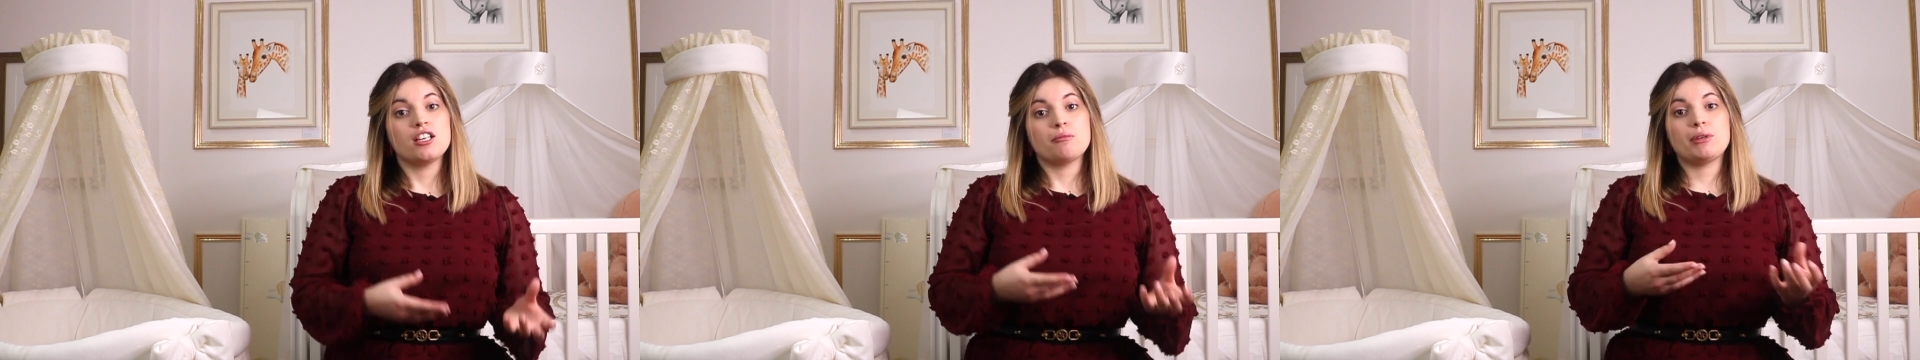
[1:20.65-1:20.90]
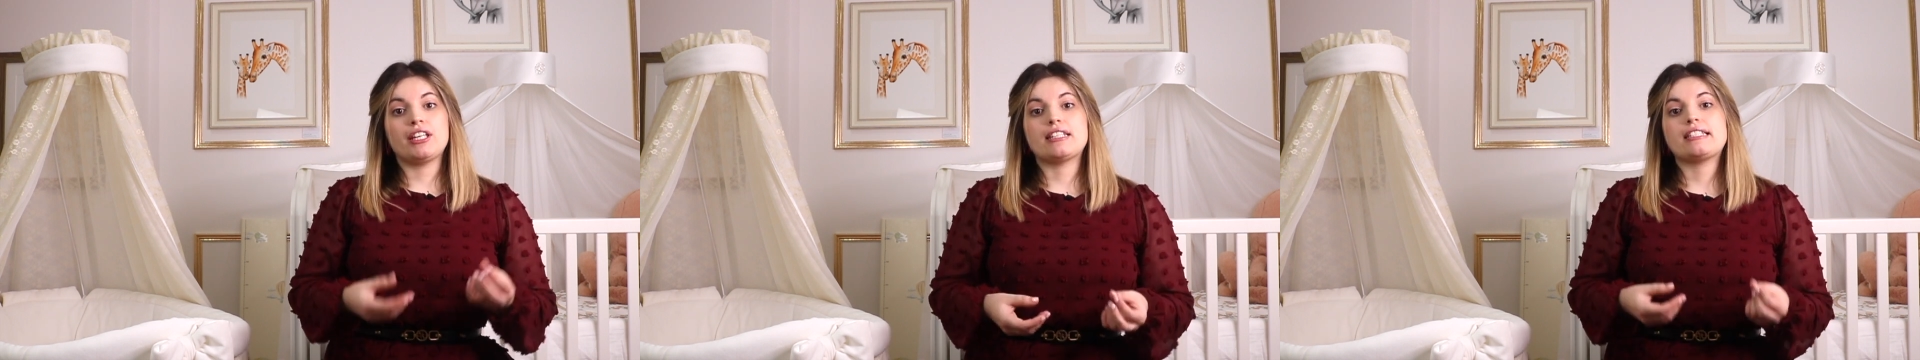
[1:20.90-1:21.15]

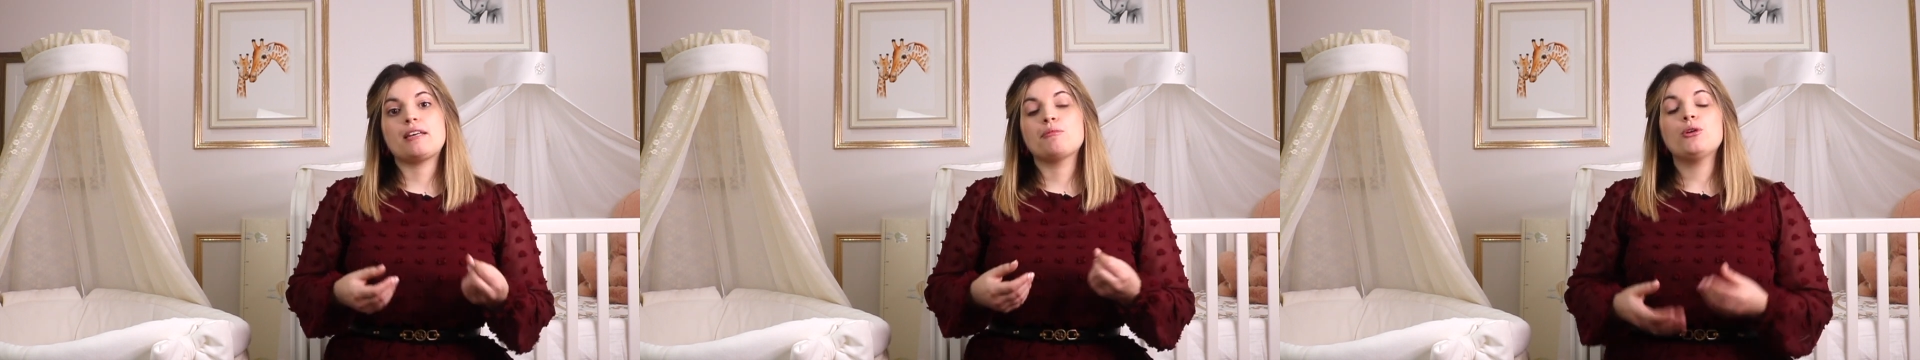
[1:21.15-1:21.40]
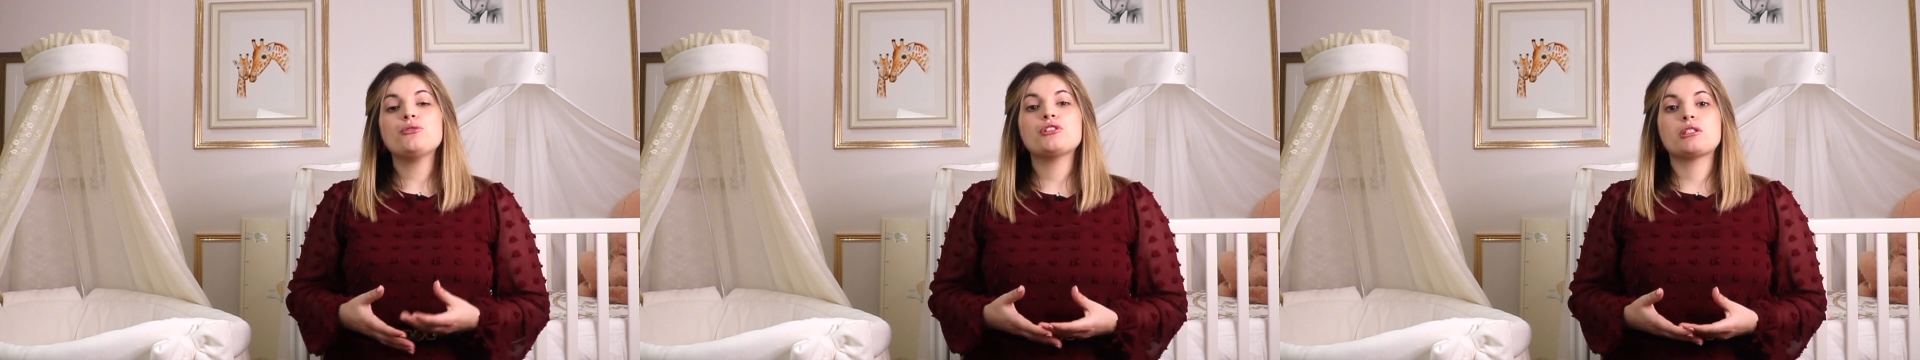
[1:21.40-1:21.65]
because a
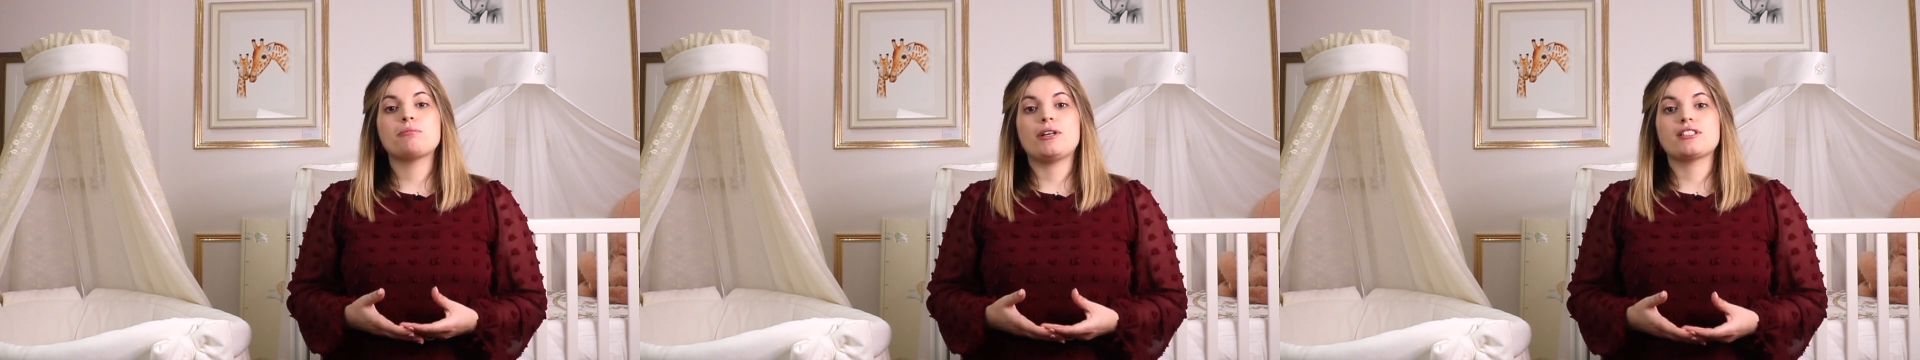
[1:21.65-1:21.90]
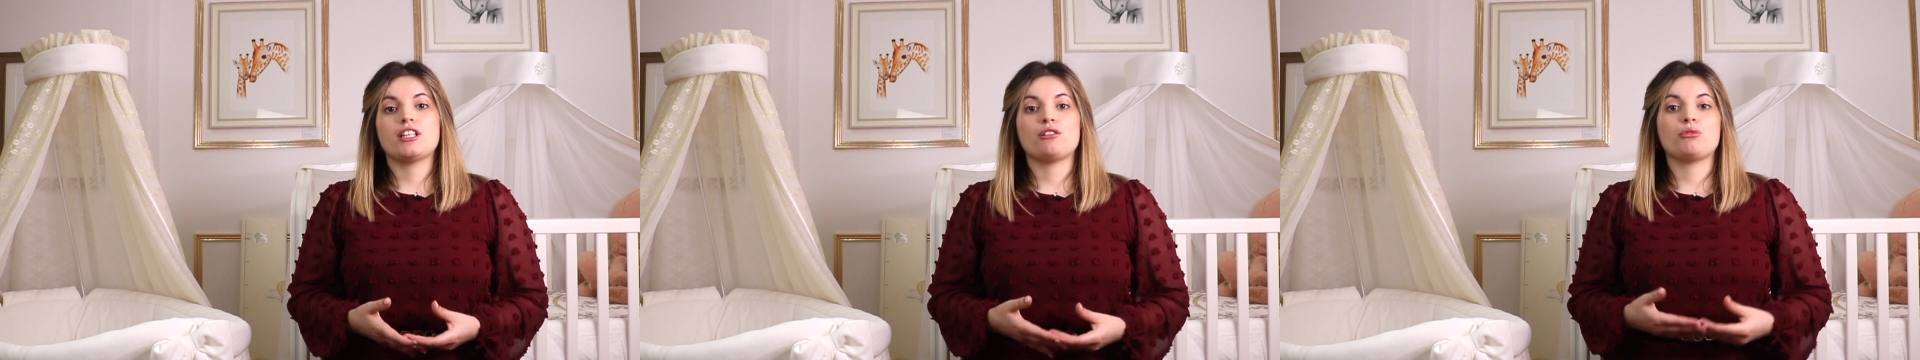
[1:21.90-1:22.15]
Moses
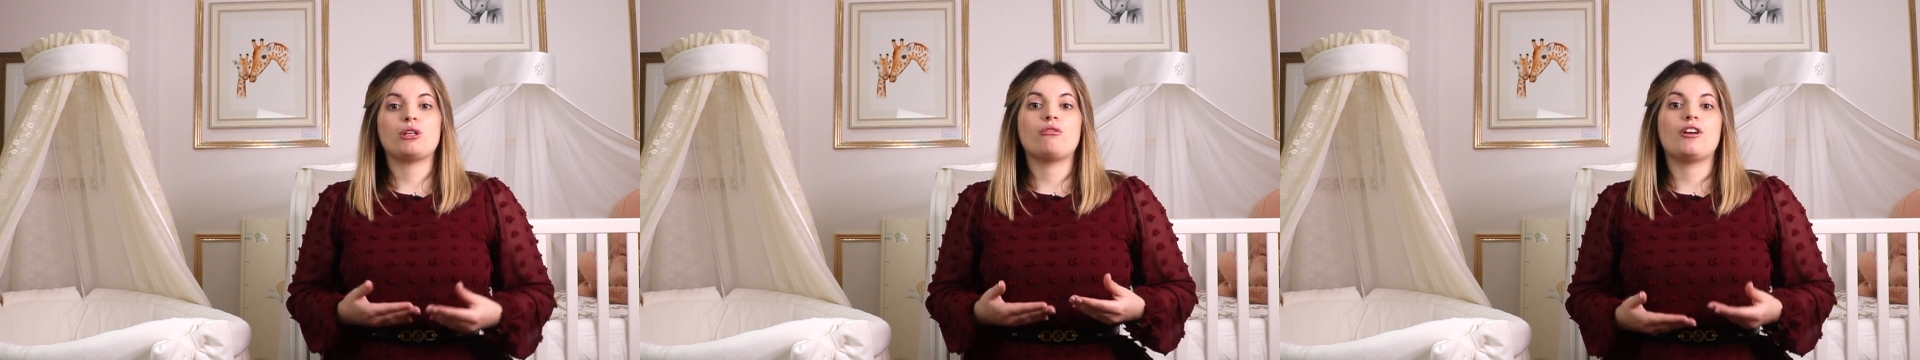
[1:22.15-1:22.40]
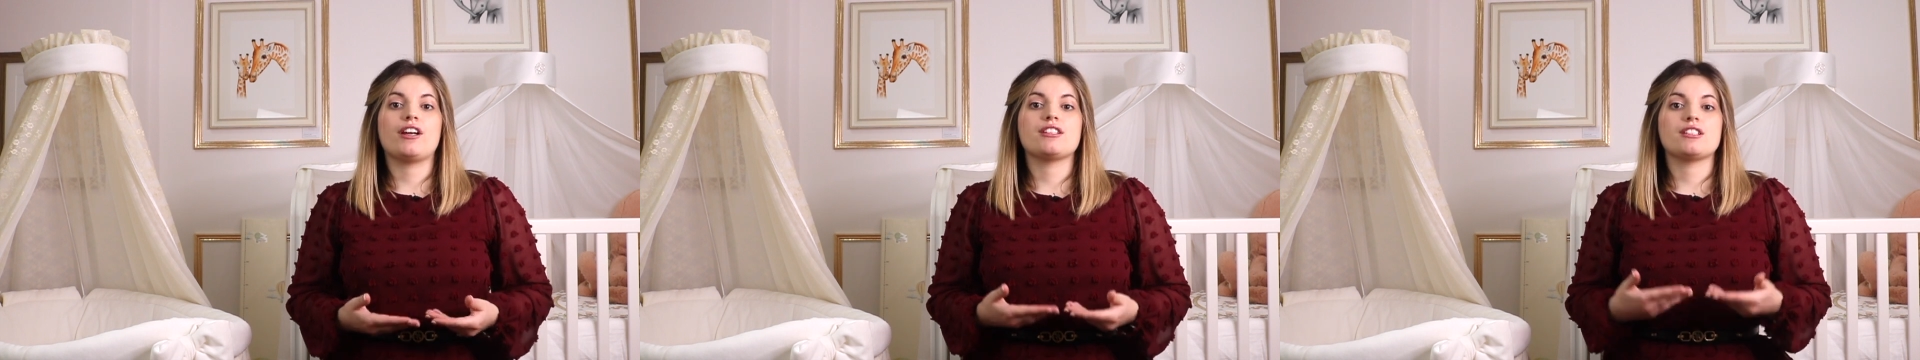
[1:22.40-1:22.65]
basket
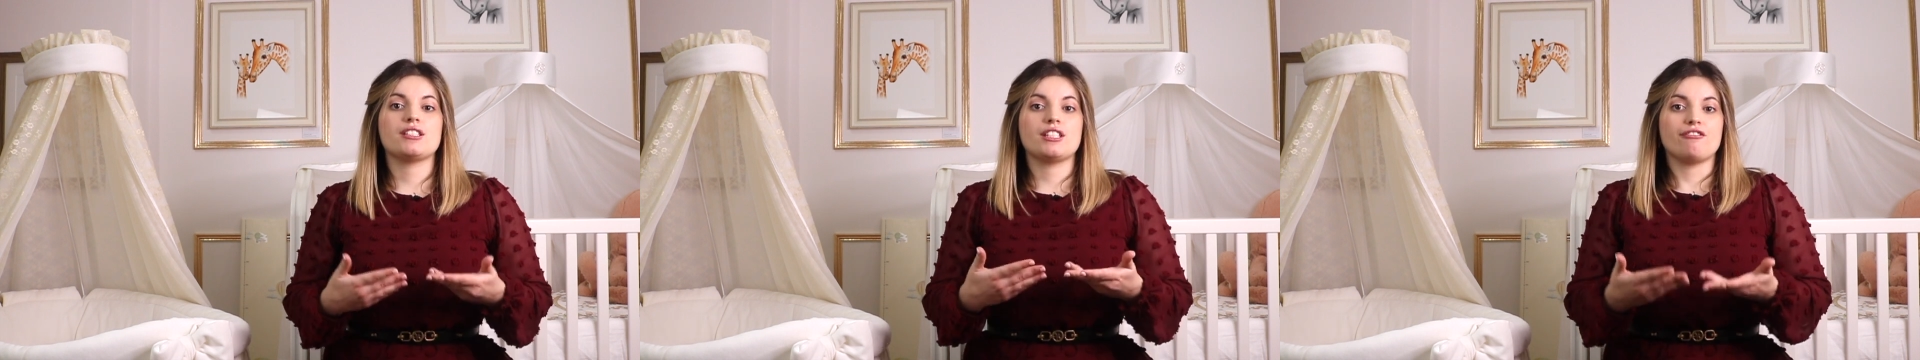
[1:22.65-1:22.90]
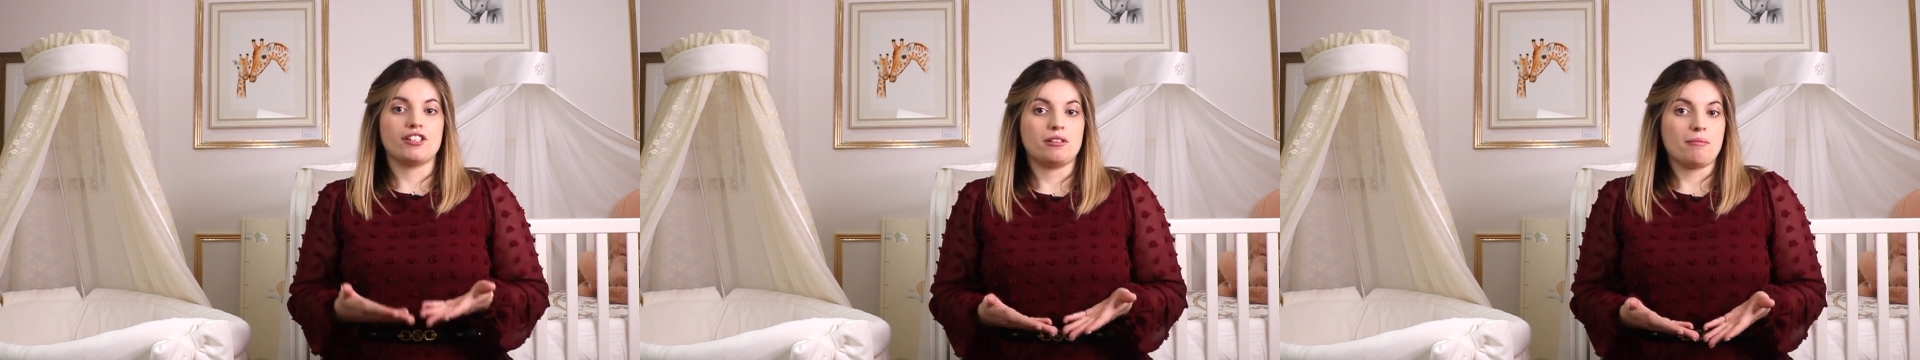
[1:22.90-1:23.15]
requires a
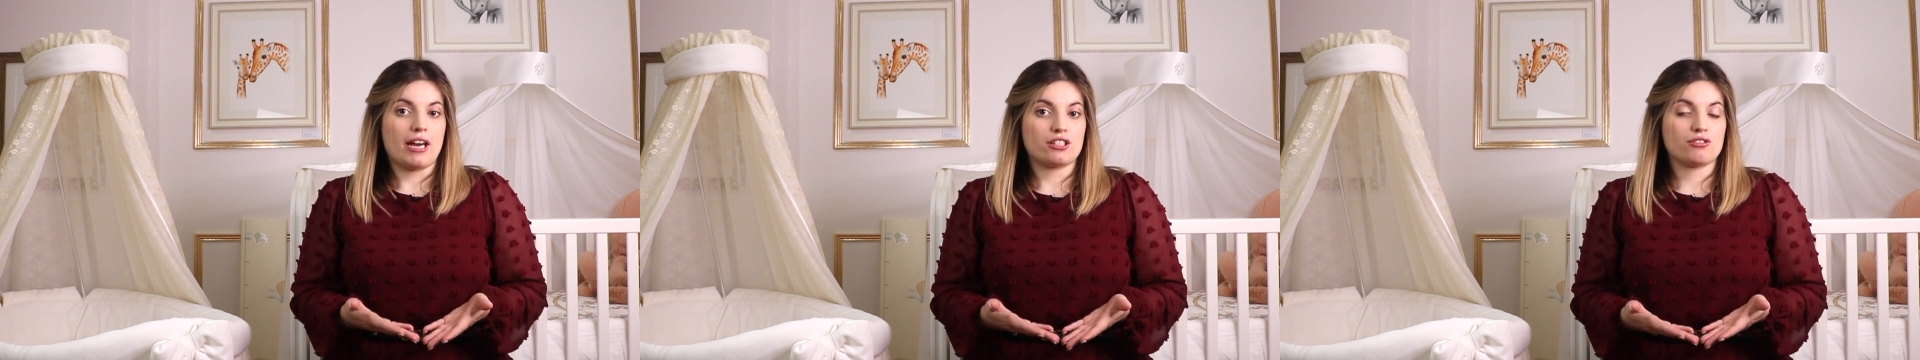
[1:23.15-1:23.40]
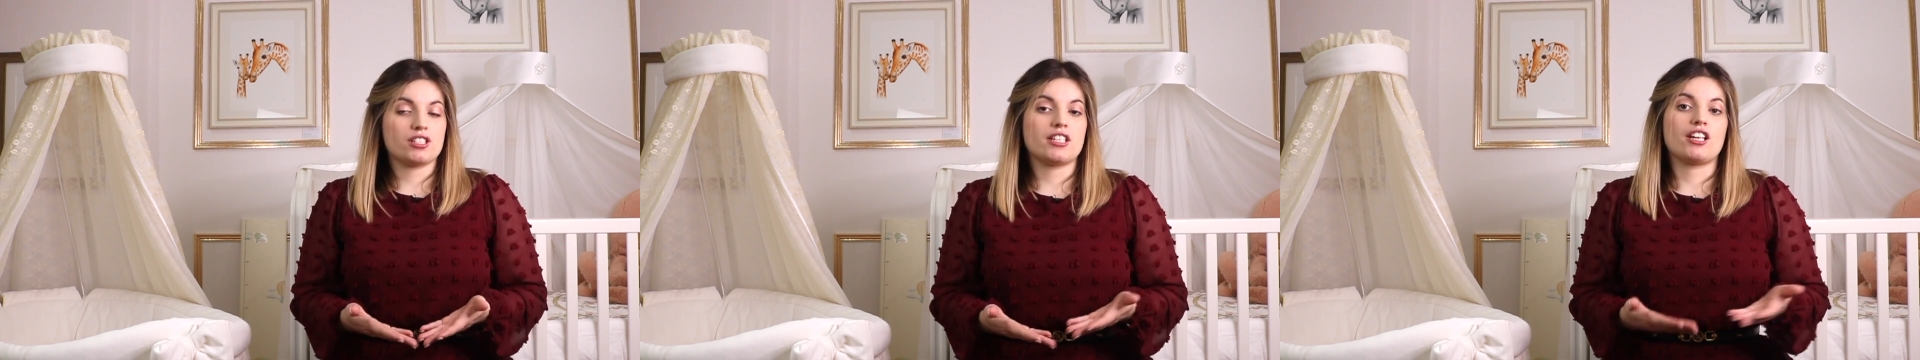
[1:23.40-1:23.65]
different
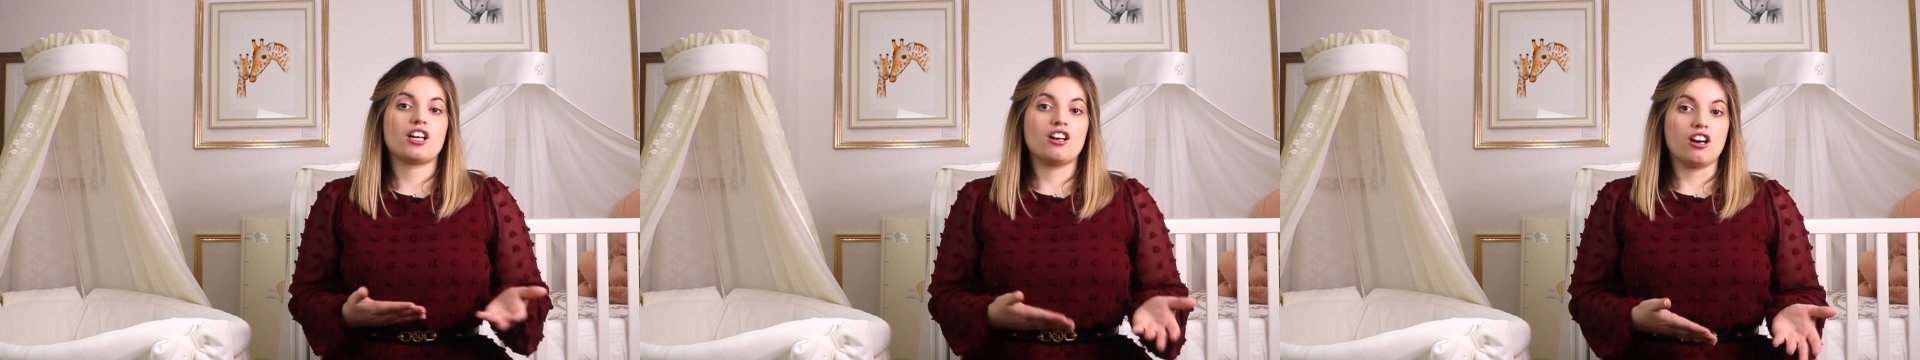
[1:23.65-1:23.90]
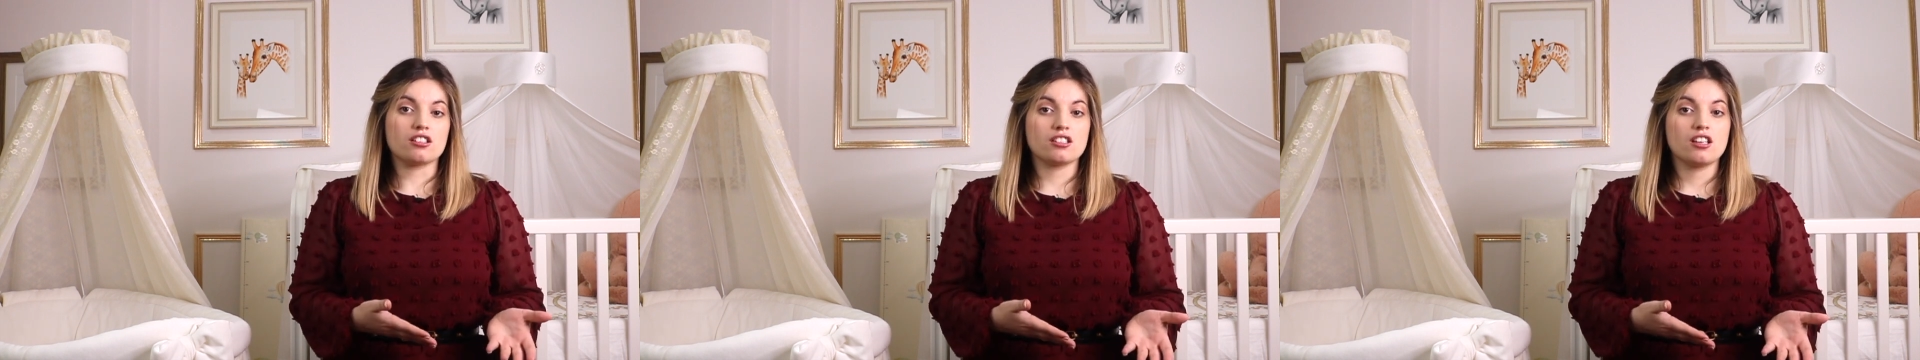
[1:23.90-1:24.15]
mattress than a
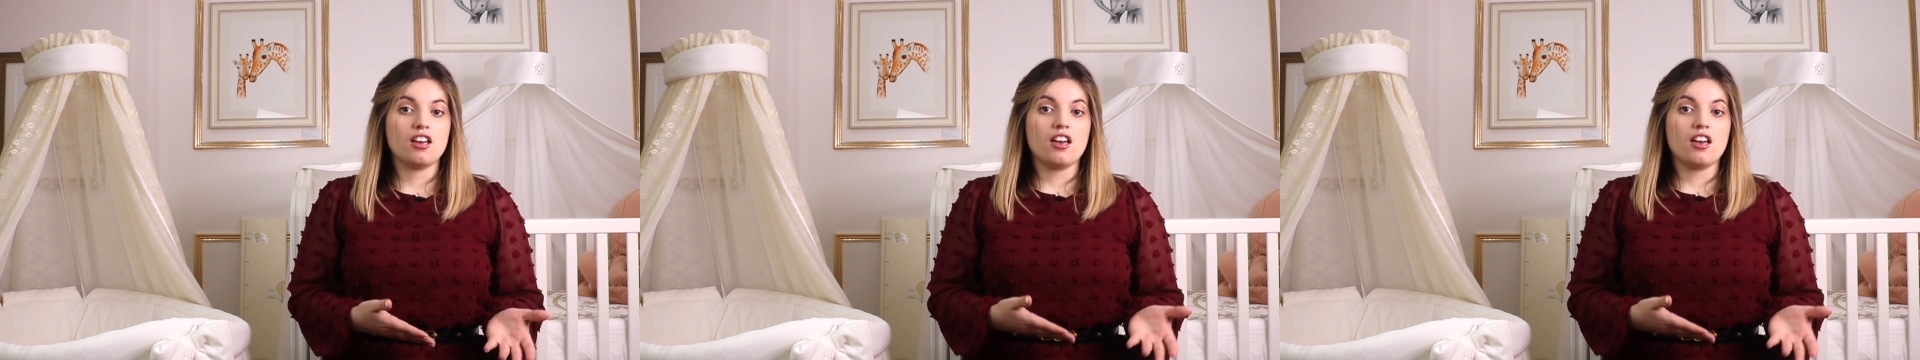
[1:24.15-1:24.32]
cot,